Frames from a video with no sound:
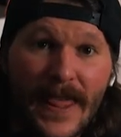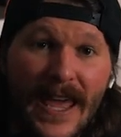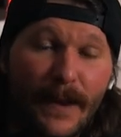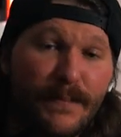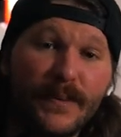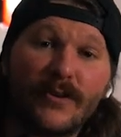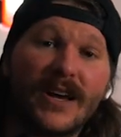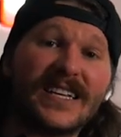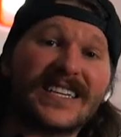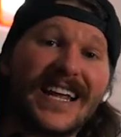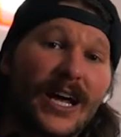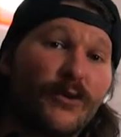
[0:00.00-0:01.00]
And people are
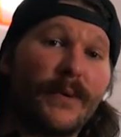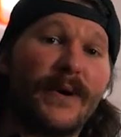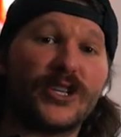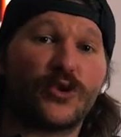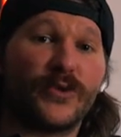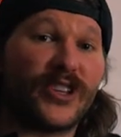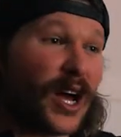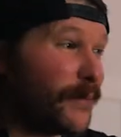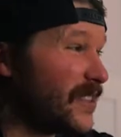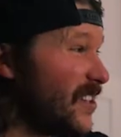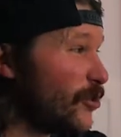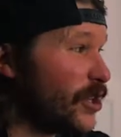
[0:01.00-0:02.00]
asking, how do I mentor with you?
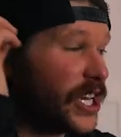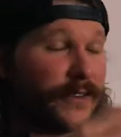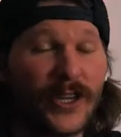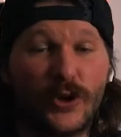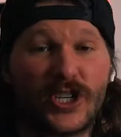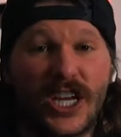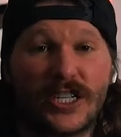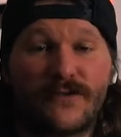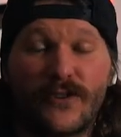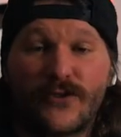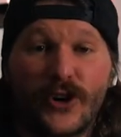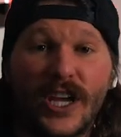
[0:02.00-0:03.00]
I'm literally giving you a chance
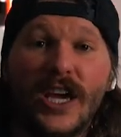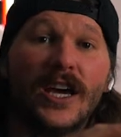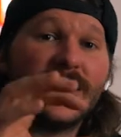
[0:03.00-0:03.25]
for free